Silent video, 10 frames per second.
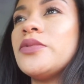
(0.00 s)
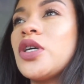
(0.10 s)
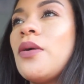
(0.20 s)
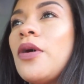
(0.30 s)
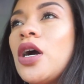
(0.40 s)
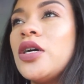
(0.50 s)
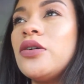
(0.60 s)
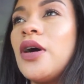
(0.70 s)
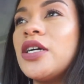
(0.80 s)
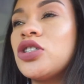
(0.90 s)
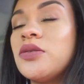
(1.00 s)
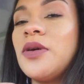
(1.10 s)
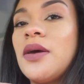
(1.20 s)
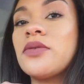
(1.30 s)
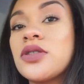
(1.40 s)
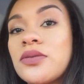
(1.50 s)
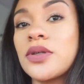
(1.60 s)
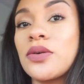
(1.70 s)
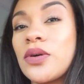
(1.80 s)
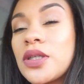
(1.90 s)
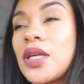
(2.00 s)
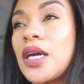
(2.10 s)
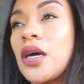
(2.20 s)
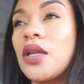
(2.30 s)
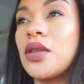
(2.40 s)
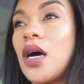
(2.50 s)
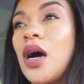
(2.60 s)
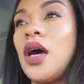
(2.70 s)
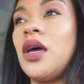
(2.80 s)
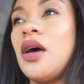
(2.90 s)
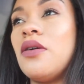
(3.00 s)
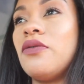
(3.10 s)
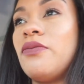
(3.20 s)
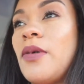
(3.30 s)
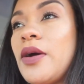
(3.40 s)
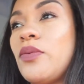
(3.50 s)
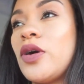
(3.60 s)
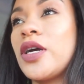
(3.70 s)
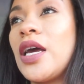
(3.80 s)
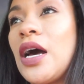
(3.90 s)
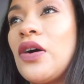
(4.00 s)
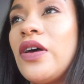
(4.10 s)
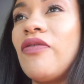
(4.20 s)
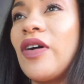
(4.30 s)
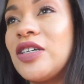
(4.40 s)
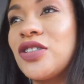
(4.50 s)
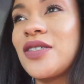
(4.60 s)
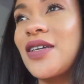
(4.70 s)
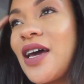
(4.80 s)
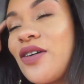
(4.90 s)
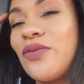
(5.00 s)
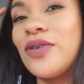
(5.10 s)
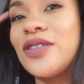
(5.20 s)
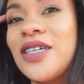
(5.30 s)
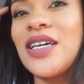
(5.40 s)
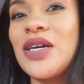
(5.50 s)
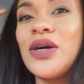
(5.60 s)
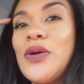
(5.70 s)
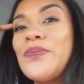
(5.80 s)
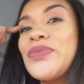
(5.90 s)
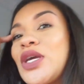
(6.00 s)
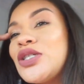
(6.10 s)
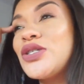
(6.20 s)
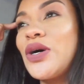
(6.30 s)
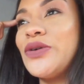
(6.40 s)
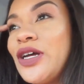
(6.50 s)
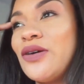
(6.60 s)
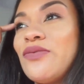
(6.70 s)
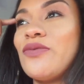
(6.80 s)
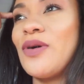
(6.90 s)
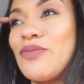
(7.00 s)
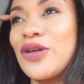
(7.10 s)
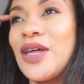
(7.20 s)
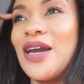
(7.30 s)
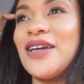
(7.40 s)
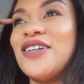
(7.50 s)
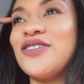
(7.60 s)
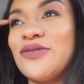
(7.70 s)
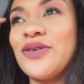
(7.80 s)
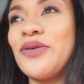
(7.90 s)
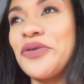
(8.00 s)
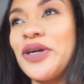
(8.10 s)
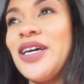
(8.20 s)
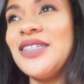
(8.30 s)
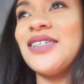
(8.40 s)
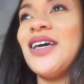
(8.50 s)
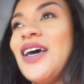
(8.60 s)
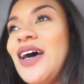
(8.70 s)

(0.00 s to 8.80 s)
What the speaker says: tomorrow I should be able to record like a lot of my workout if I just like really zone in and remember that I need to record it.